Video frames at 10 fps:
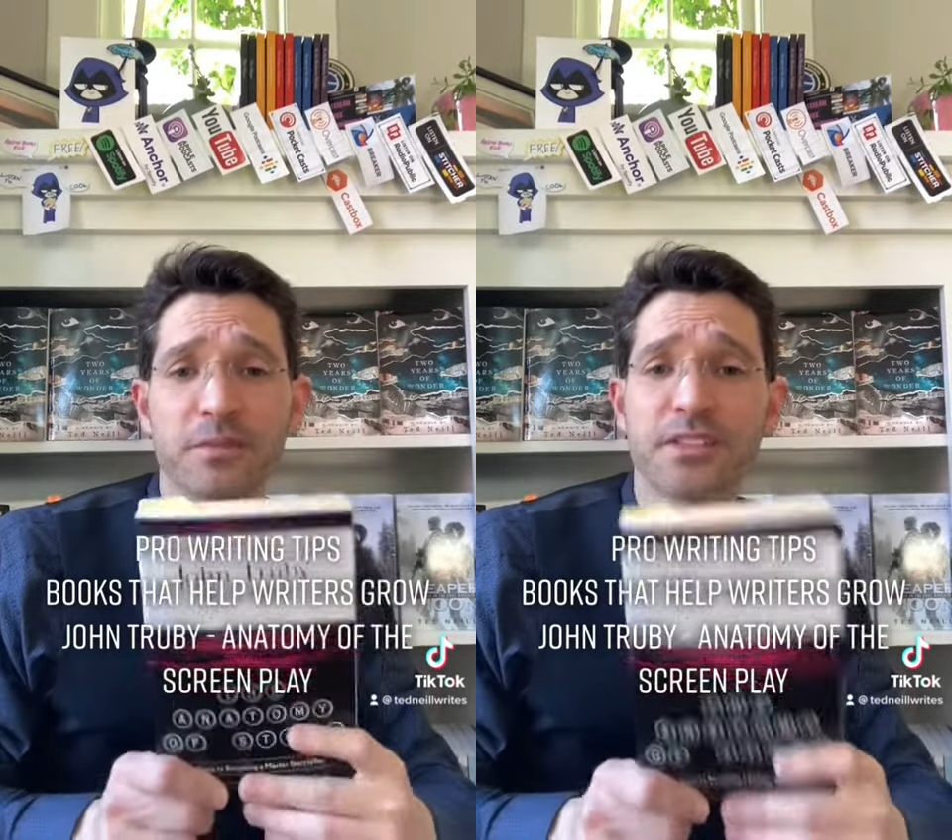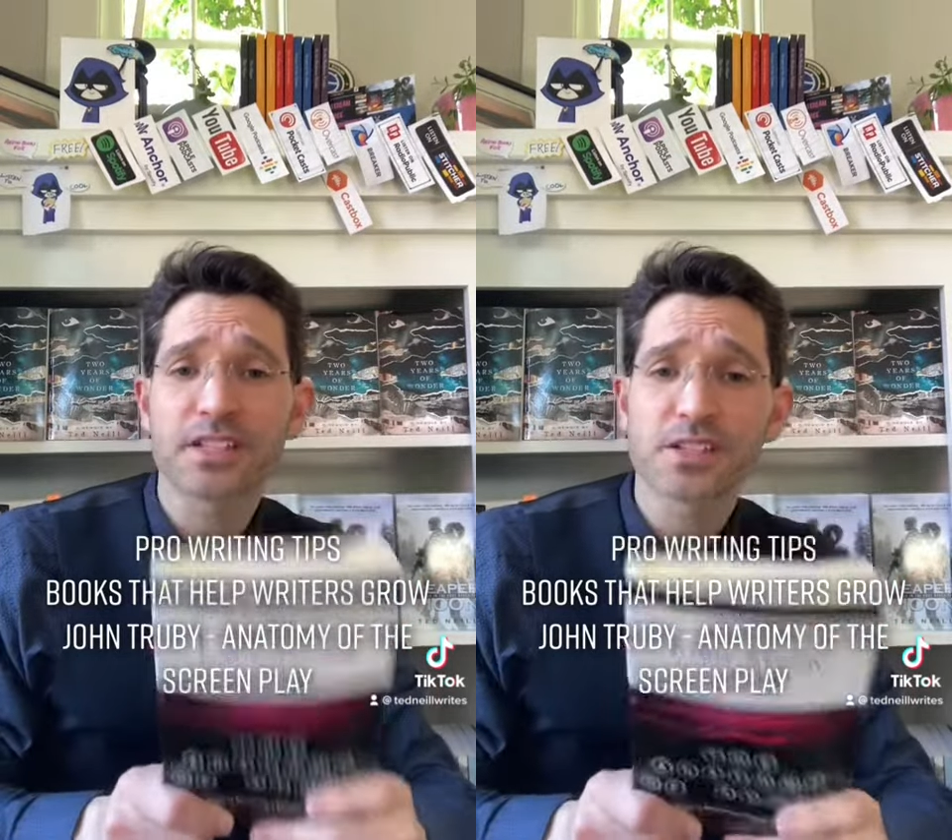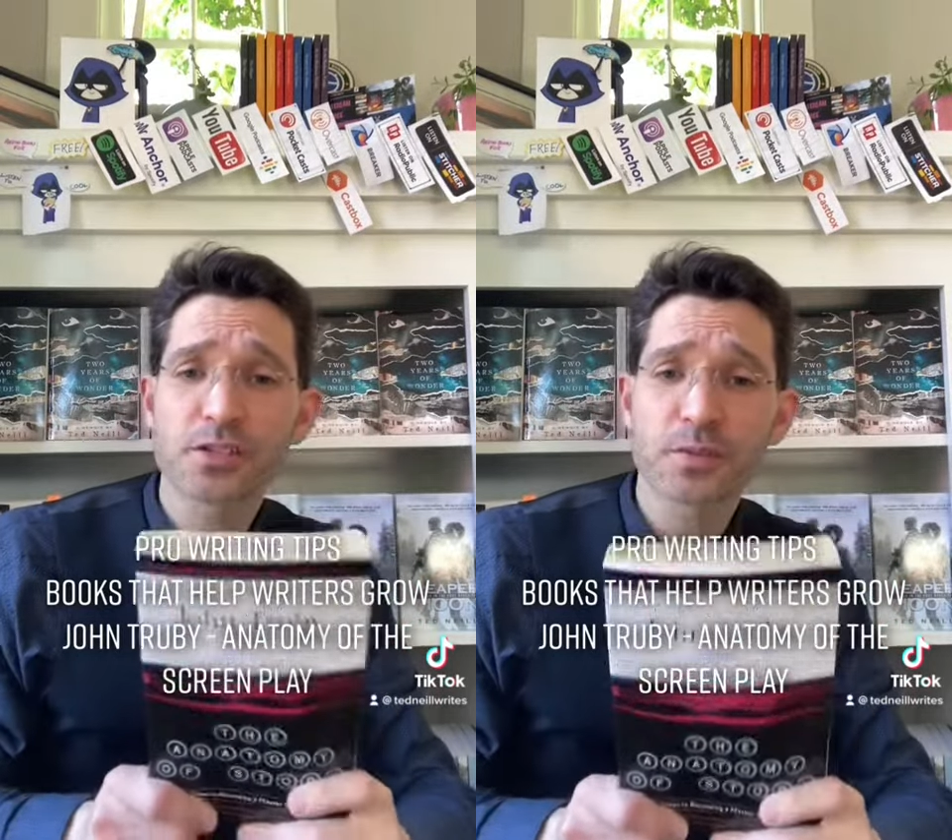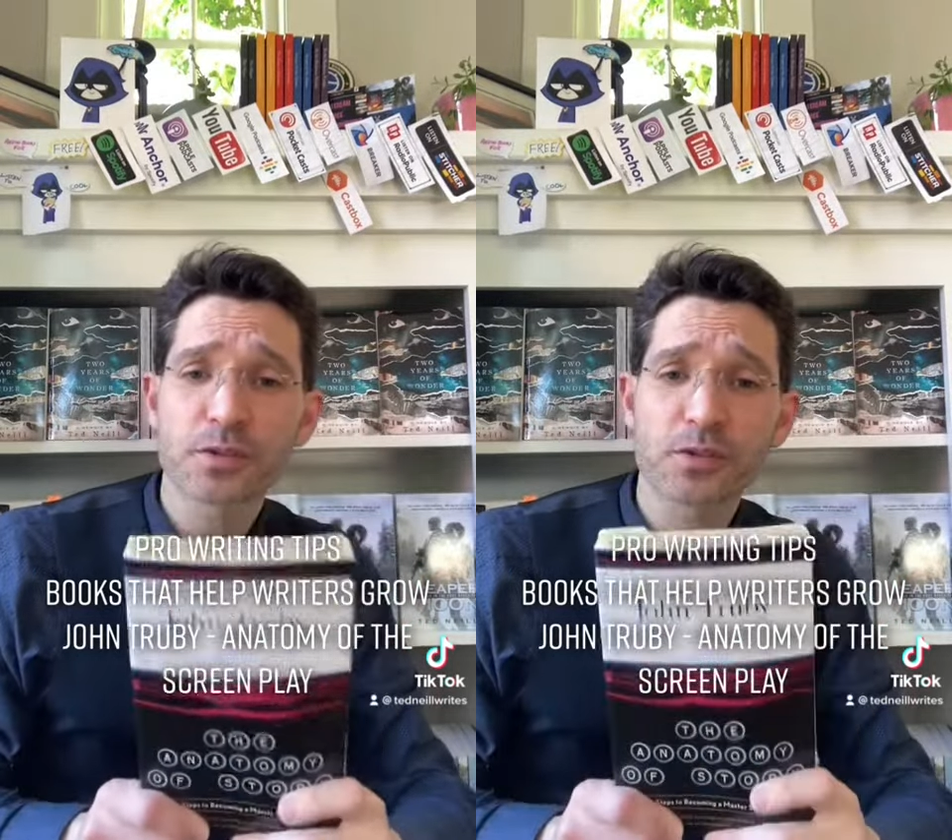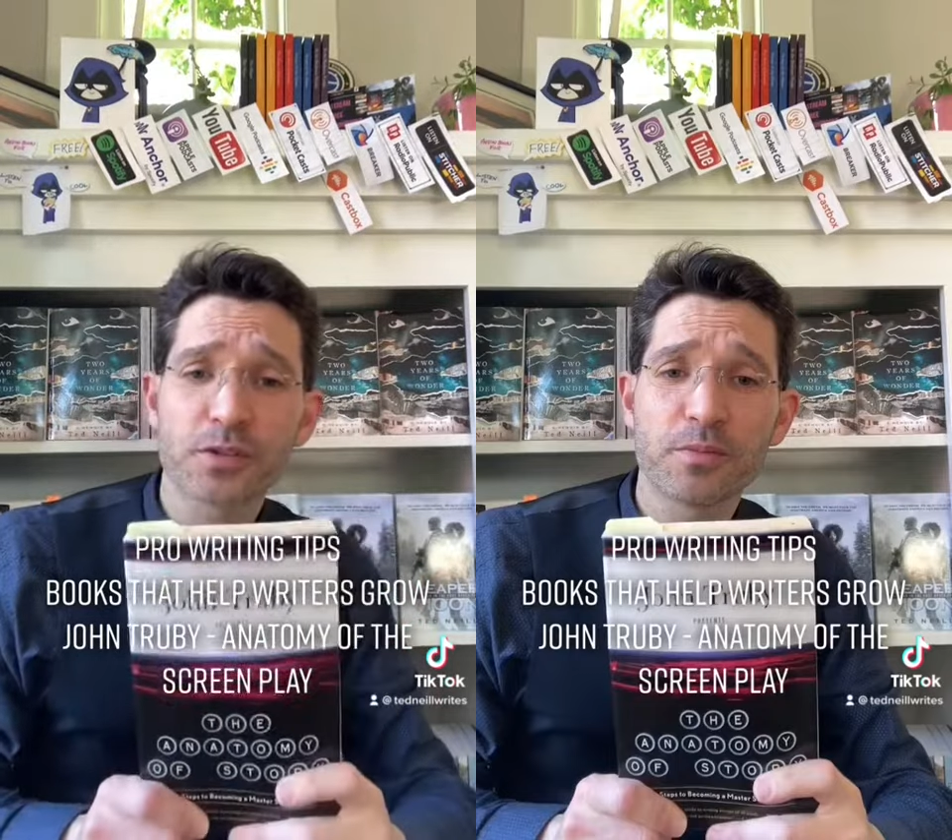Lessons from the
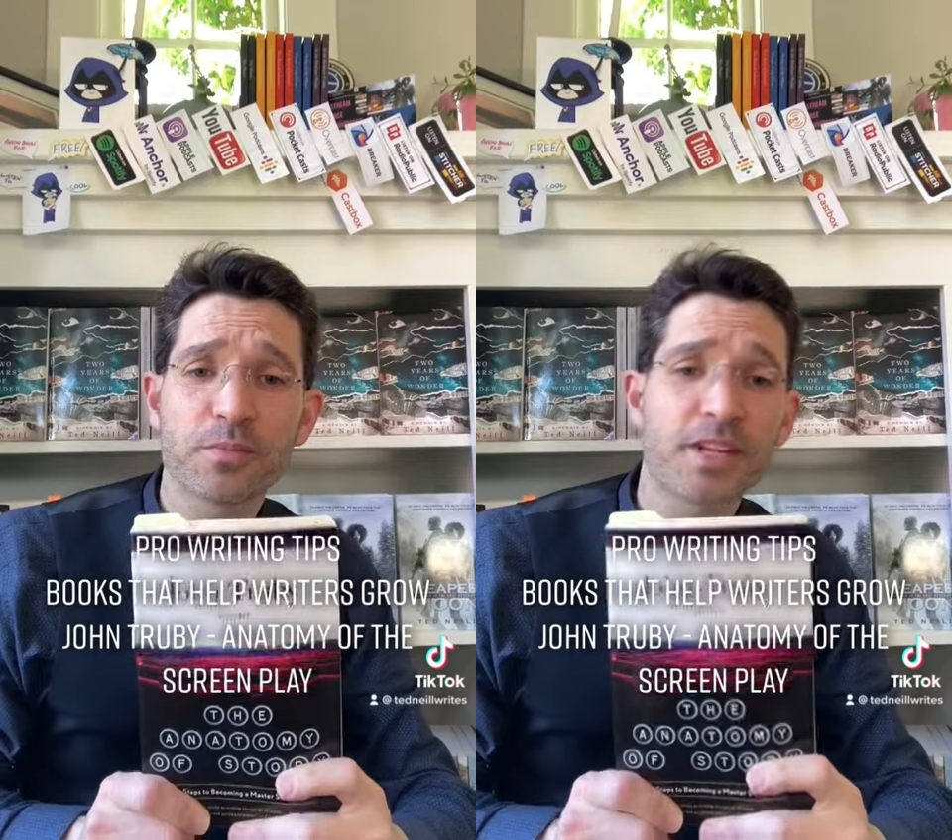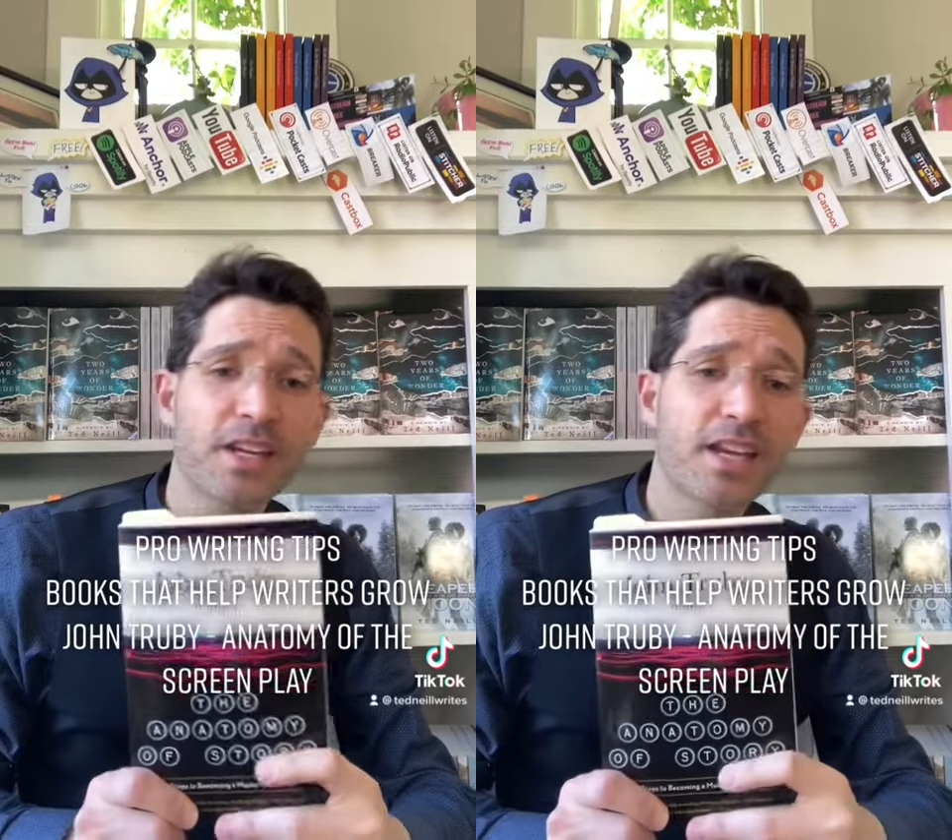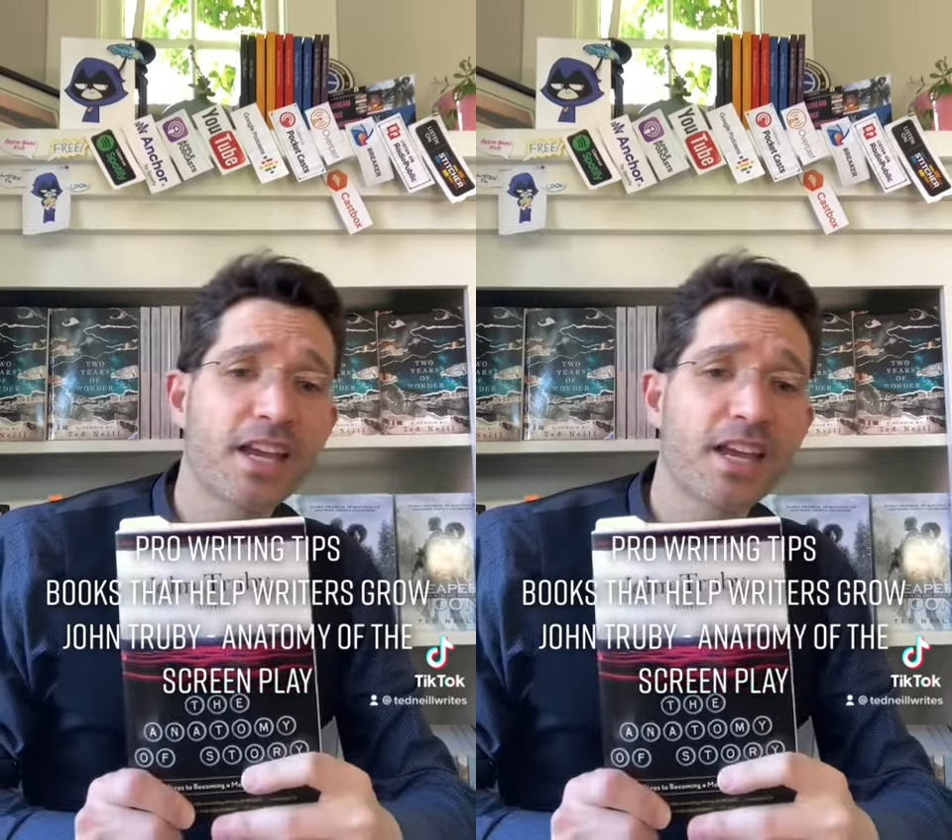Screenplay